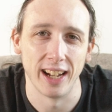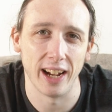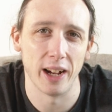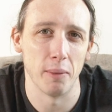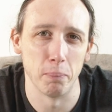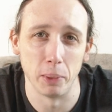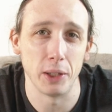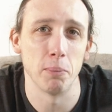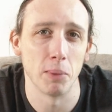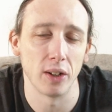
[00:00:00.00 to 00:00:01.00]
but
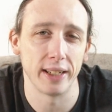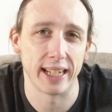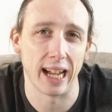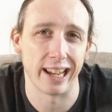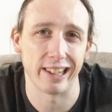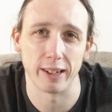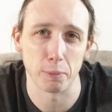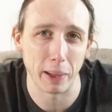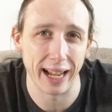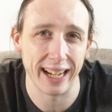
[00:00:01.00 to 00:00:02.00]
you might get like
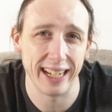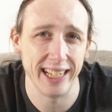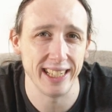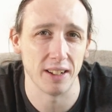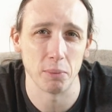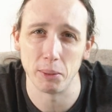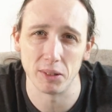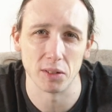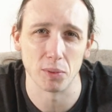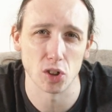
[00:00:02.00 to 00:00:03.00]
pain and maybe
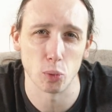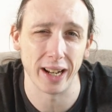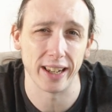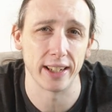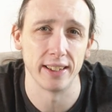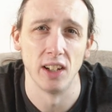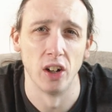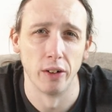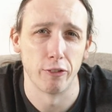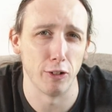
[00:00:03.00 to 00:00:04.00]
some swelling
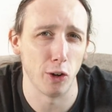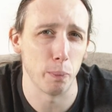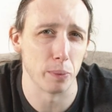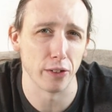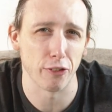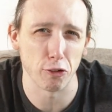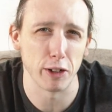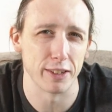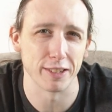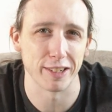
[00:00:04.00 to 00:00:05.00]
for up to
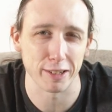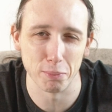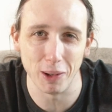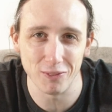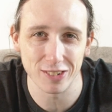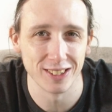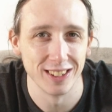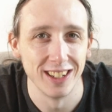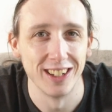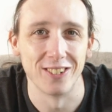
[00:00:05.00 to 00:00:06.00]
3 to 6 months,
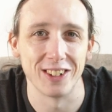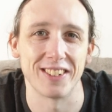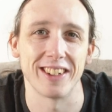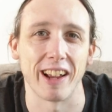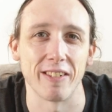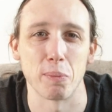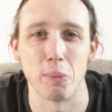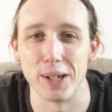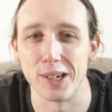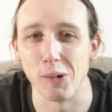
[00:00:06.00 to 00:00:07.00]
which sounds
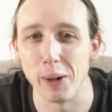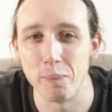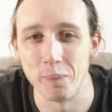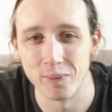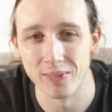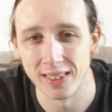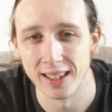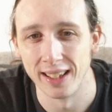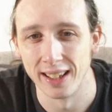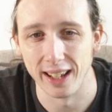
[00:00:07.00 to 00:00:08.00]
pretty grim.
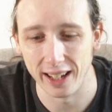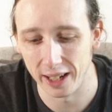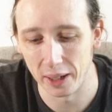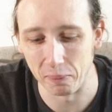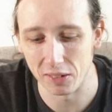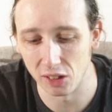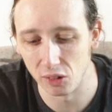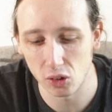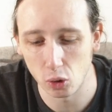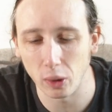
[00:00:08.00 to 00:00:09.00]
So
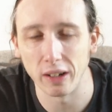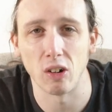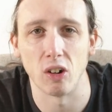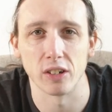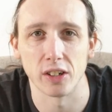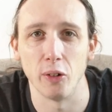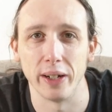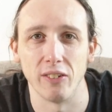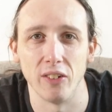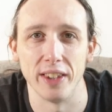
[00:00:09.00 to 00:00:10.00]
quite a lot
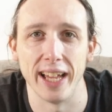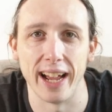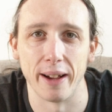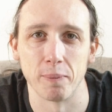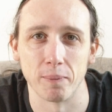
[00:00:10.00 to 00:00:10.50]
going on there.